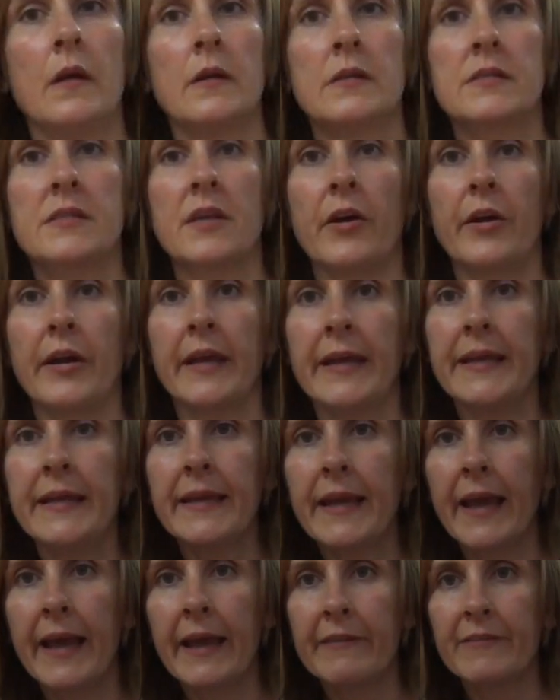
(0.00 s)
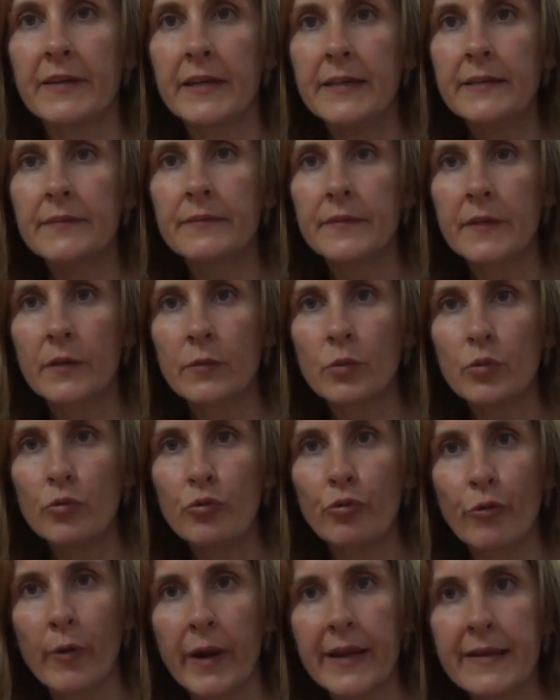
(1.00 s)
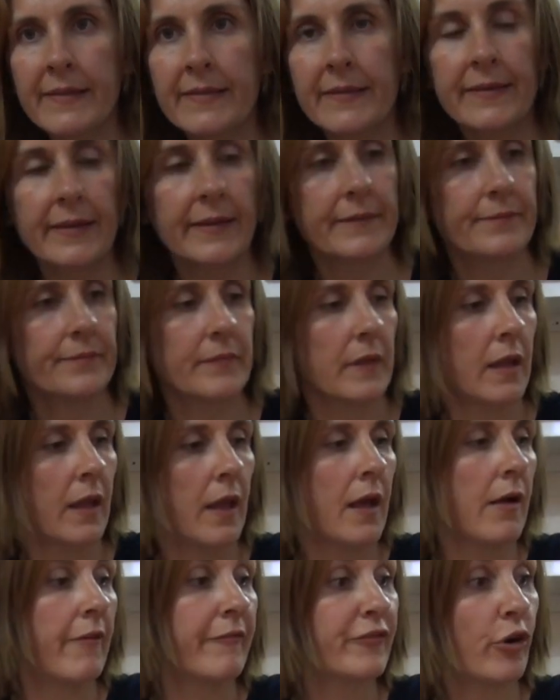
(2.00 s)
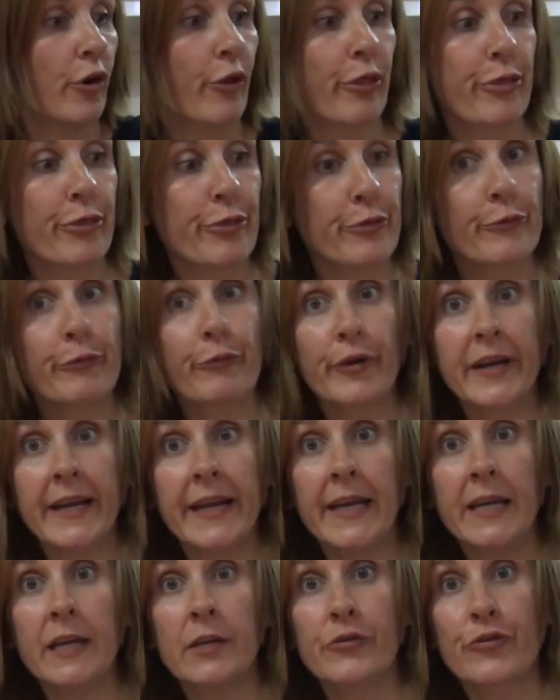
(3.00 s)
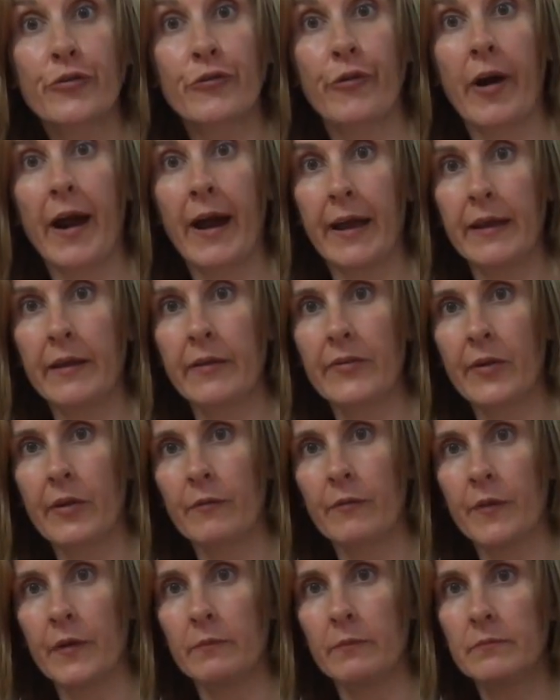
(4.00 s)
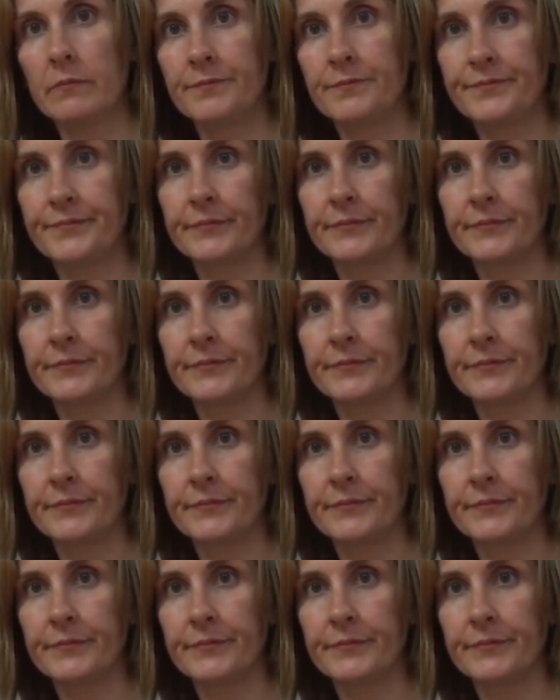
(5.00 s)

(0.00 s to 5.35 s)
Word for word: So here you have it. They're all dressed. Got three trays of them.